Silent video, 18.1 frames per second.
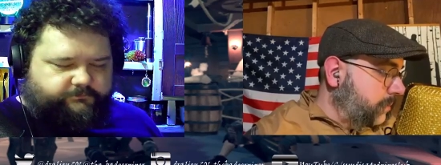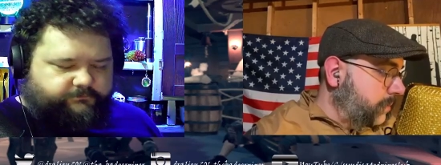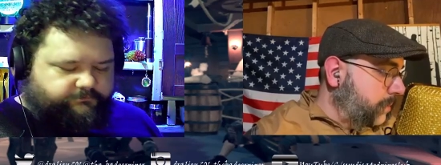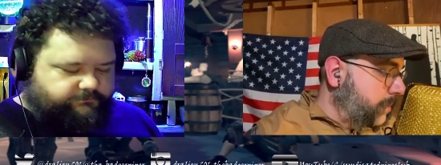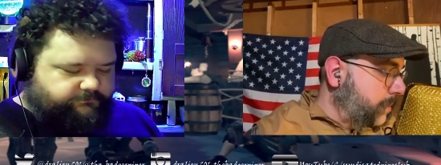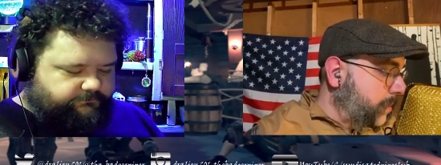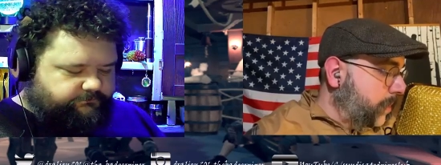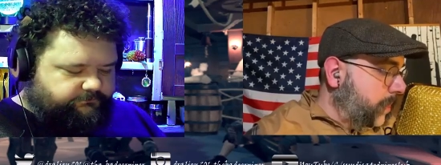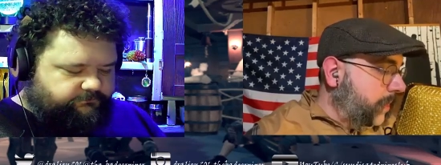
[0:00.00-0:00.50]

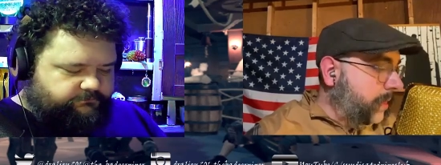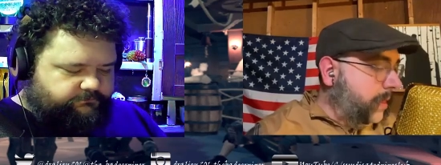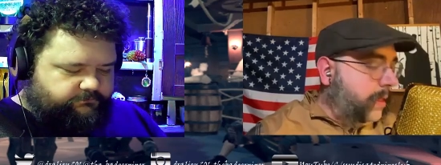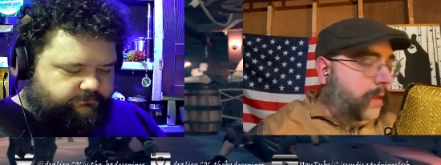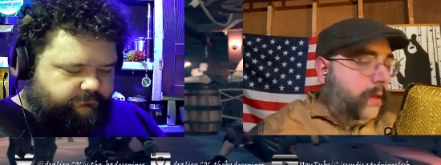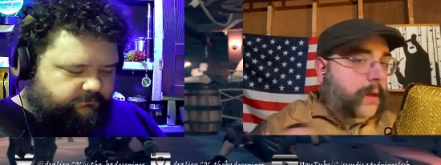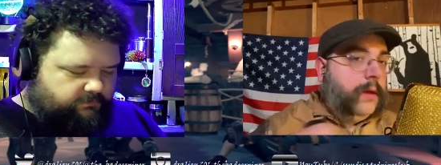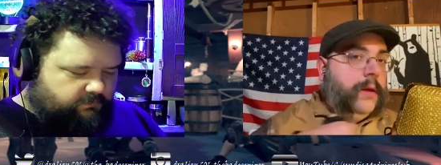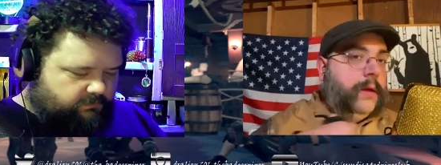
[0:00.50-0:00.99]

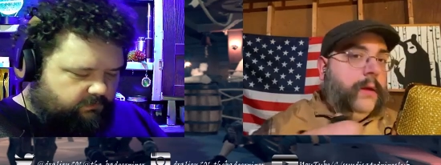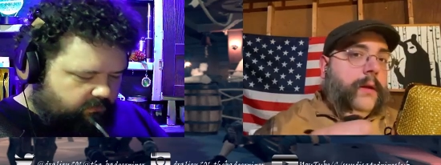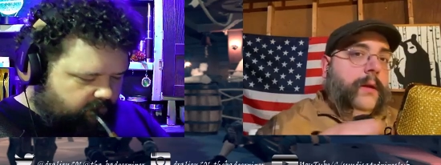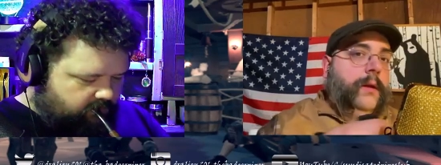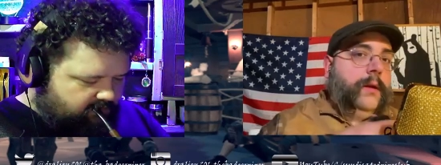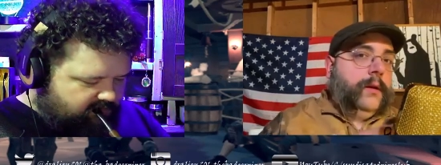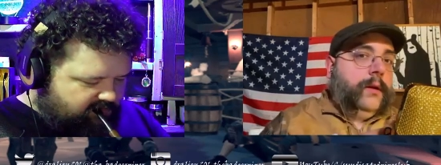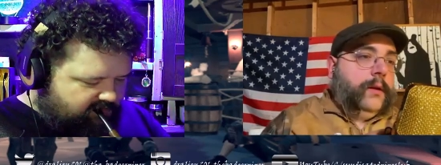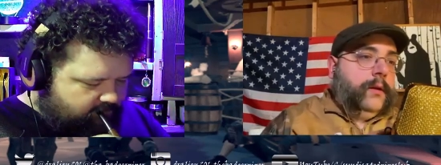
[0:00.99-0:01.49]

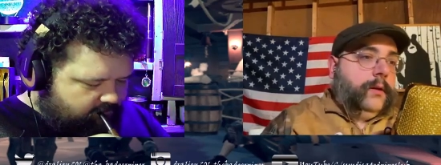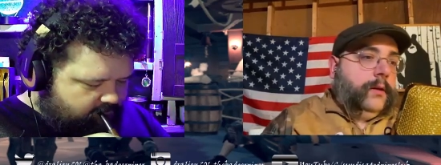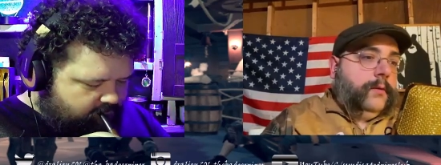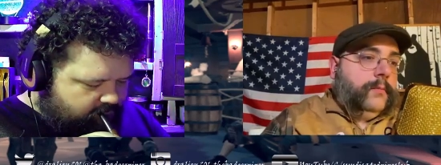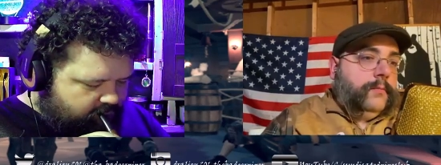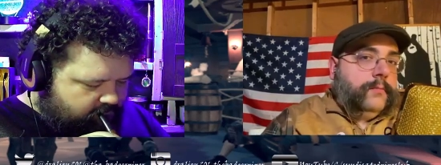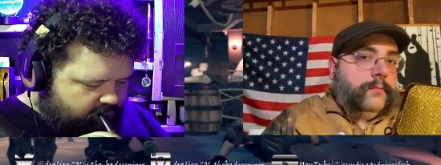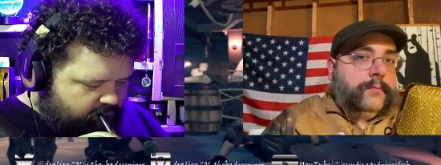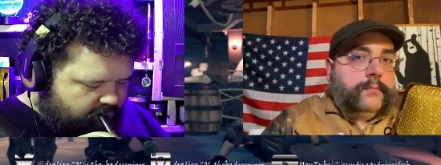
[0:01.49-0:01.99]

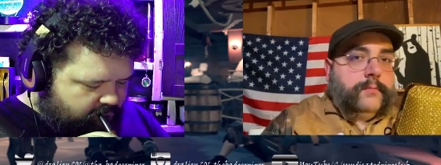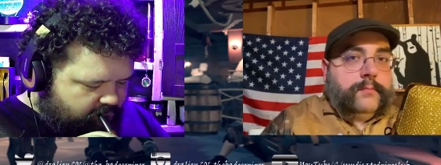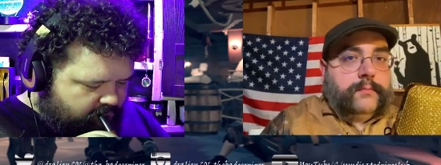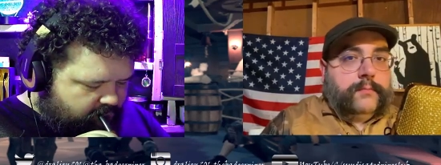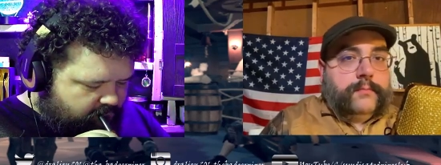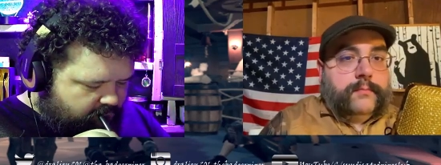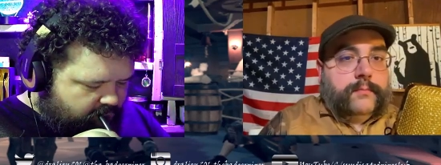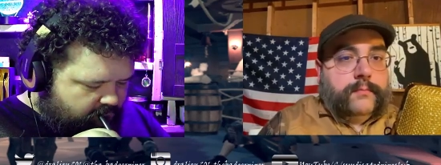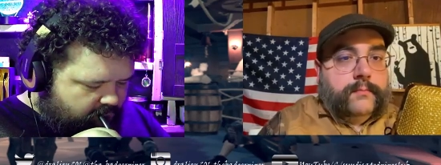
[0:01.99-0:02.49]

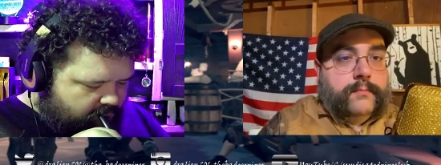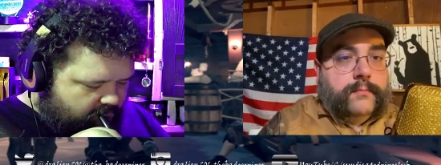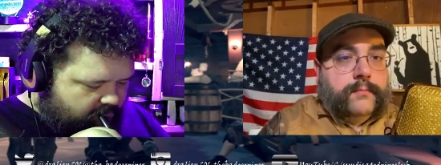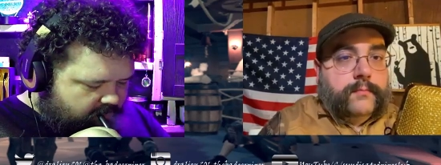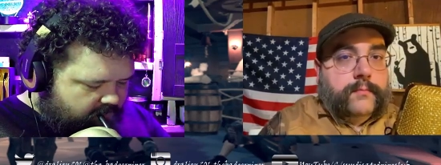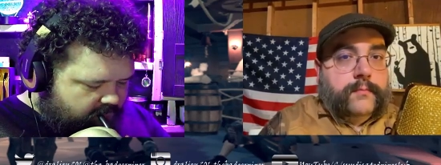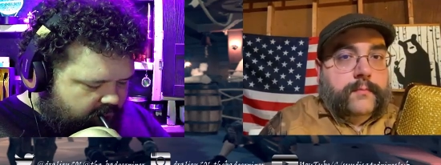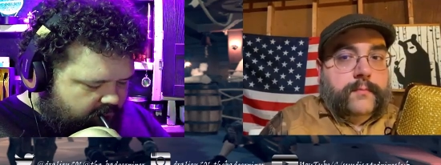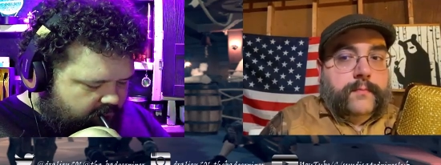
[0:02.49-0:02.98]

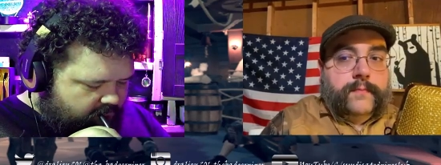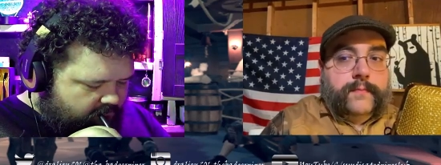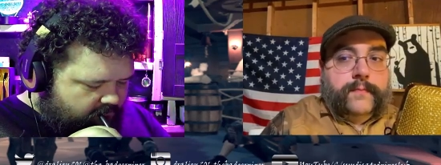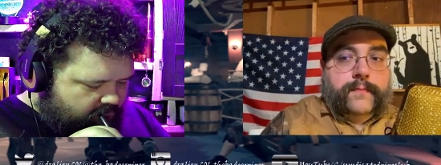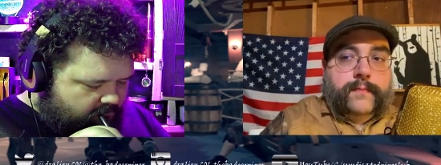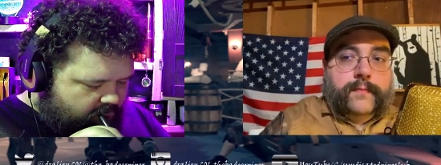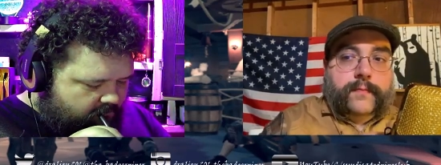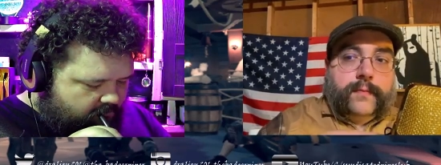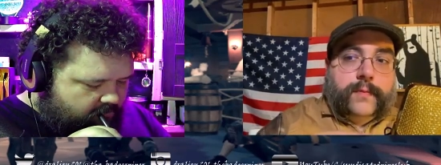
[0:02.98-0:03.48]

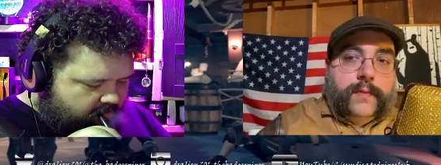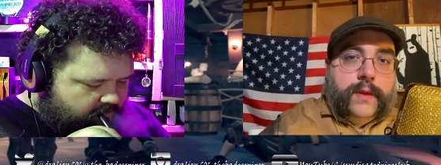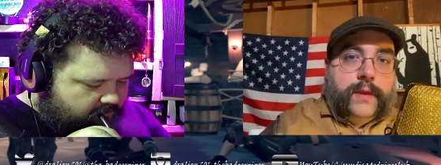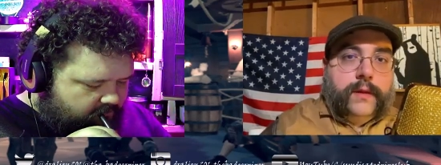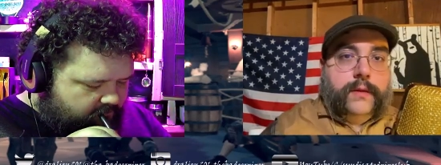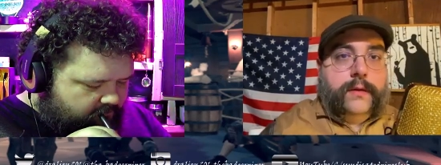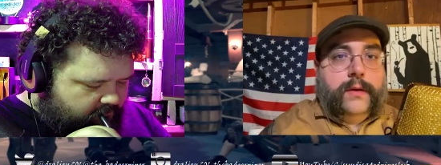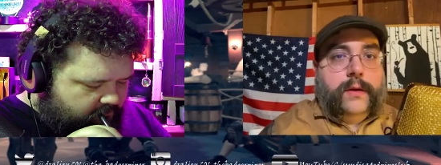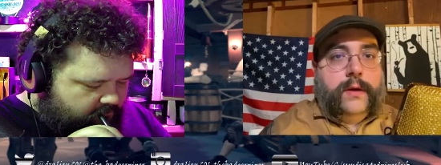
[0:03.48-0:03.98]

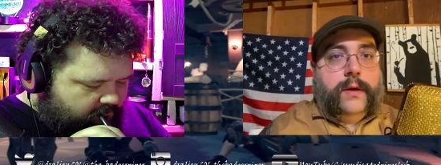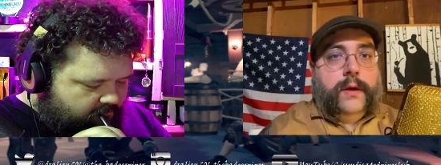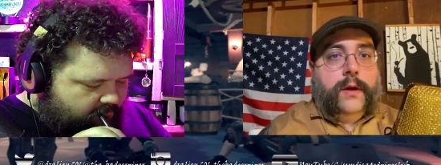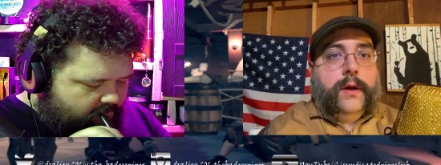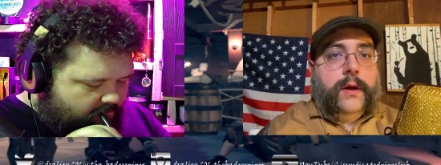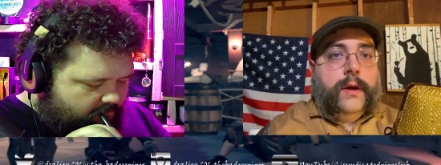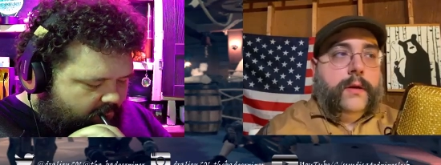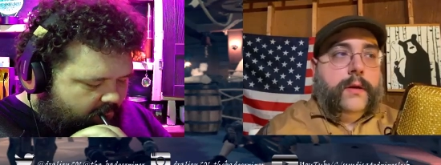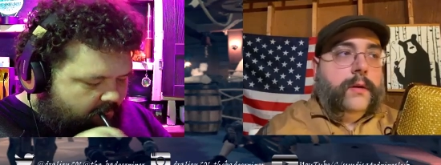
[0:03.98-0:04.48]

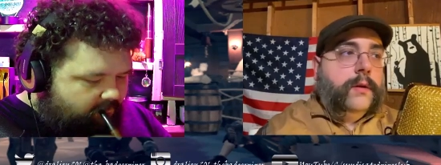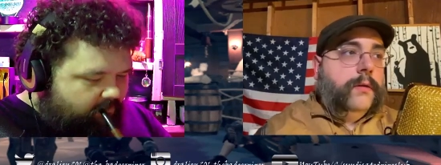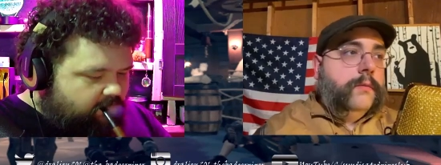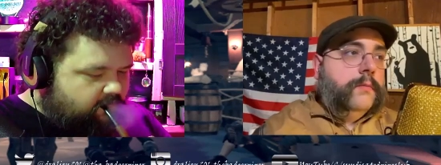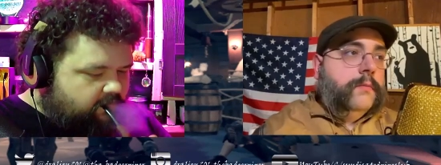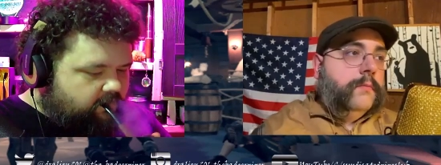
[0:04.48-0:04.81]
Nobody speaks.